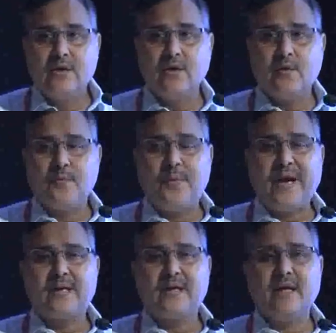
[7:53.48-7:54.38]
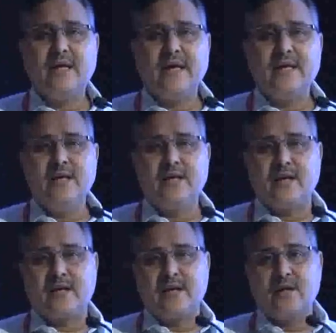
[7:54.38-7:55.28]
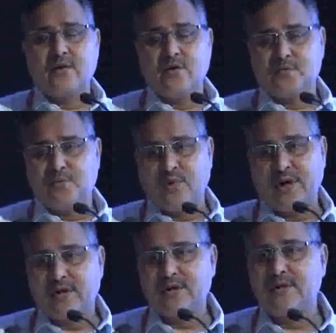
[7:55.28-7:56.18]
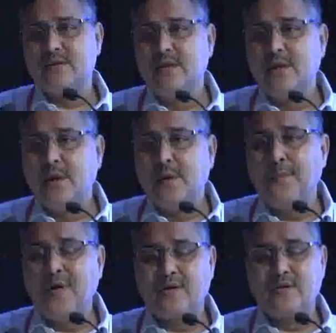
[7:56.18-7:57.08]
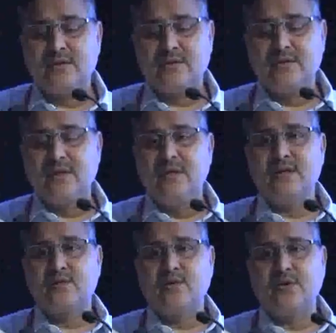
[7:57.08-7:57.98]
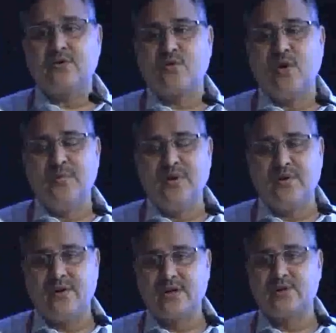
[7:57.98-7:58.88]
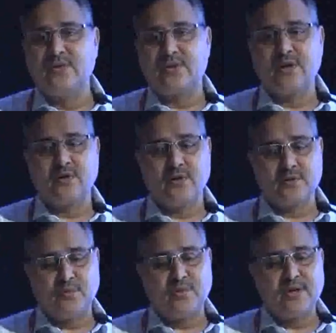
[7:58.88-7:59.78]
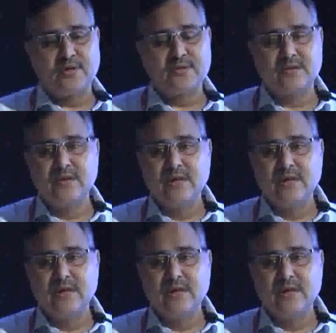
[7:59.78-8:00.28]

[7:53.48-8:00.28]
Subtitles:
Now, practically any drug can cause pruritus, but this is the list of the common drugs which can cause pruritus.